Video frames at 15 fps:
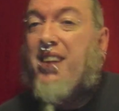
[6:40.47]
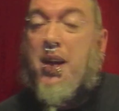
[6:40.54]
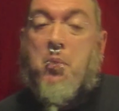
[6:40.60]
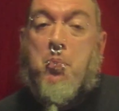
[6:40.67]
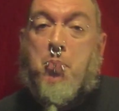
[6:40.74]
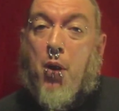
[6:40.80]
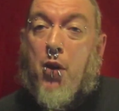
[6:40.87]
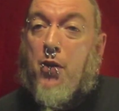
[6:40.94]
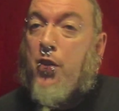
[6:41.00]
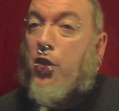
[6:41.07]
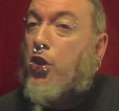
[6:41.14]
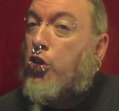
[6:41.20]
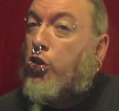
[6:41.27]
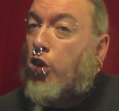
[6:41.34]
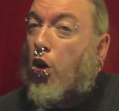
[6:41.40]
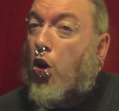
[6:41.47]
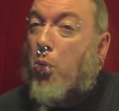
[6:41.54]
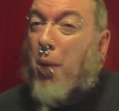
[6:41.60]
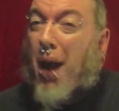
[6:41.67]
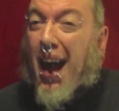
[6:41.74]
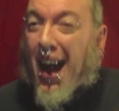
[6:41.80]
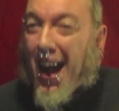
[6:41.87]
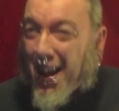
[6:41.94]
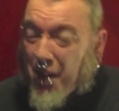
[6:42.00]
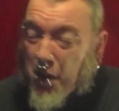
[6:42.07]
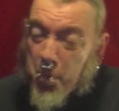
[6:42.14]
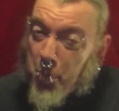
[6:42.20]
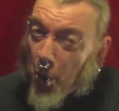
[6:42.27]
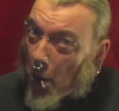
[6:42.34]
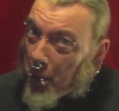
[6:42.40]
in both the top and
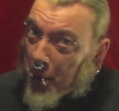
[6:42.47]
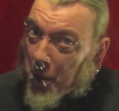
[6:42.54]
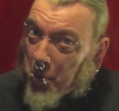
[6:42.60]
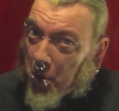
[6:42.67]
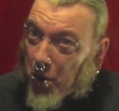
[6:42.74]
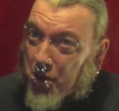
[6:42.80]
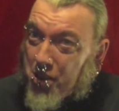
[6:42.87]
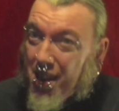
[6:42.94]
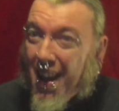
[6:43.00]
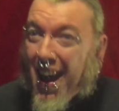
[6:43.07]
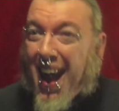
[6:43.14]
the bottom of the mod,